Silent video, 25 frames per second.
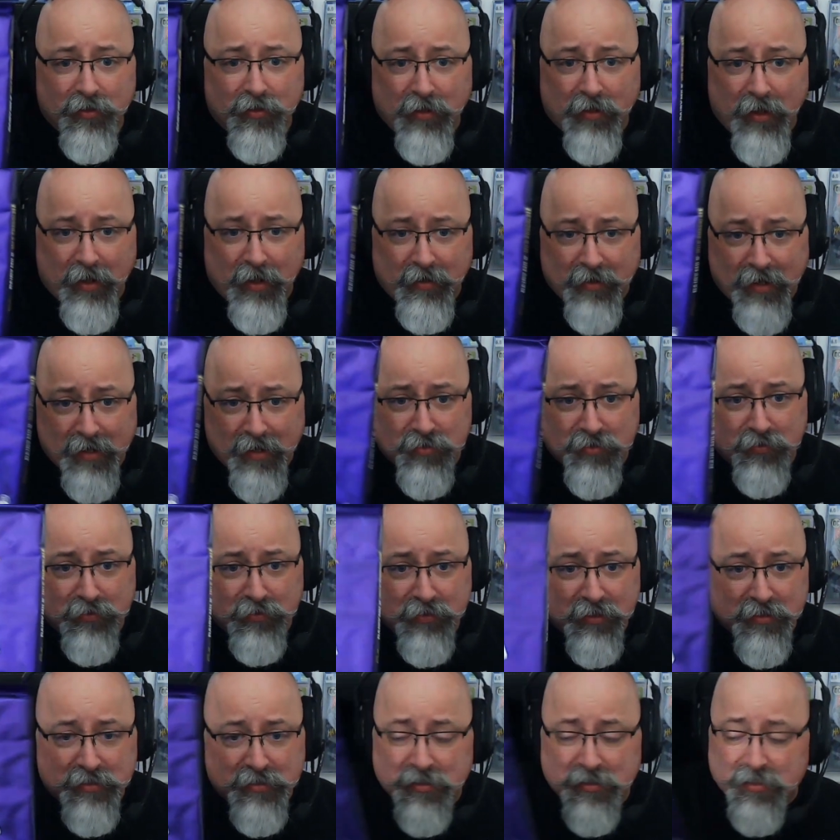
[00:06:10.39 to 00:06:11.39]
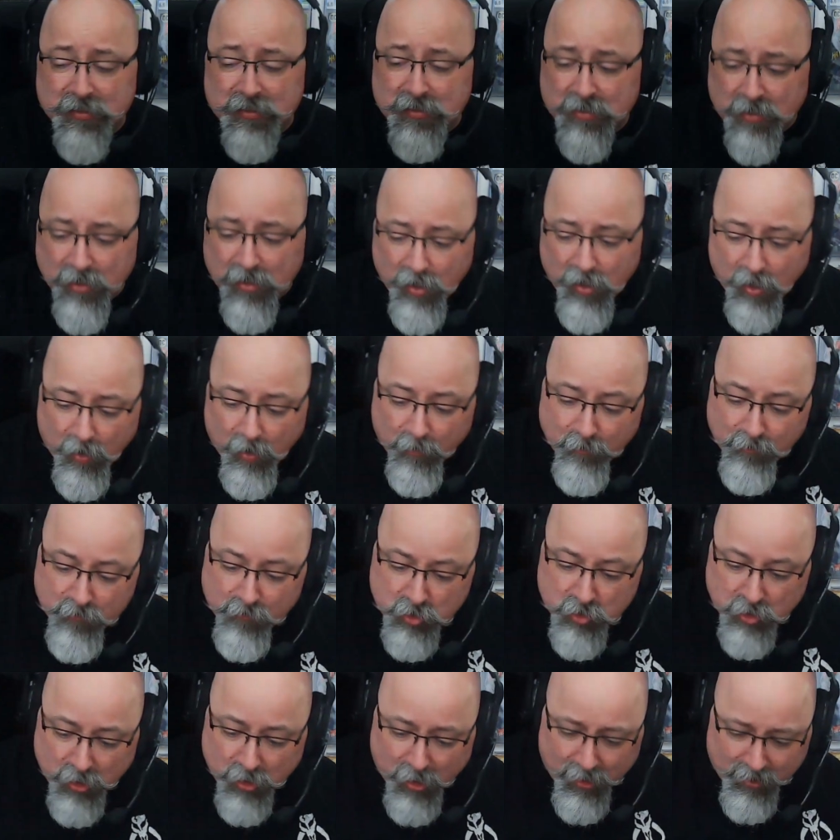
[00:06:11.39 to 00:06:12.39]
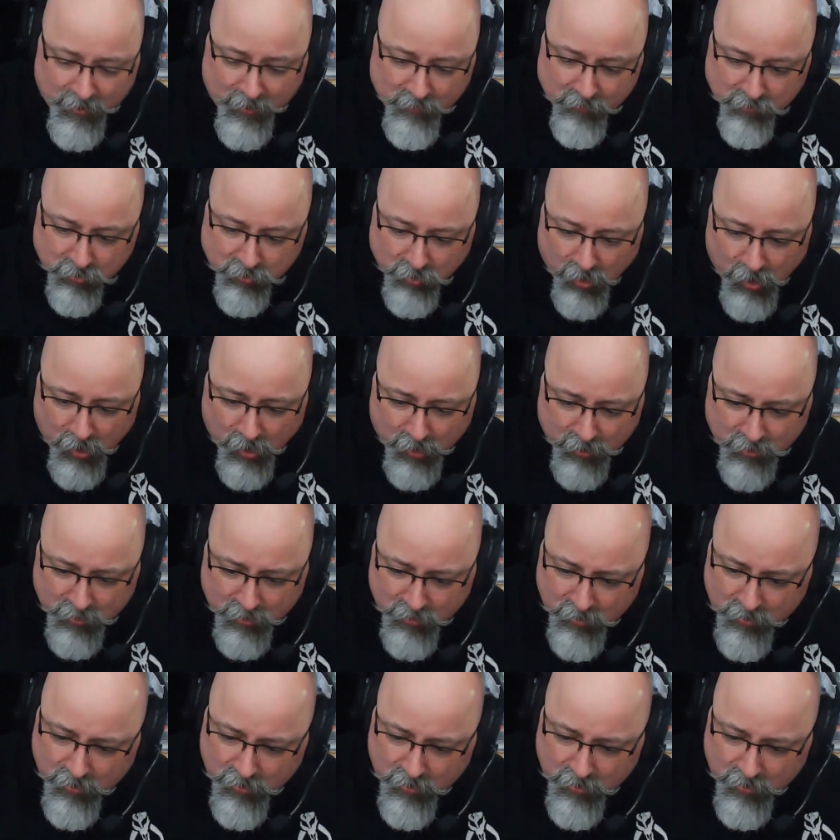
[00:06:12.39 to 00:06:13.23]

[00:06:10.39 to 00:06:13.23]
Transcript: And that's what this is, a giant block,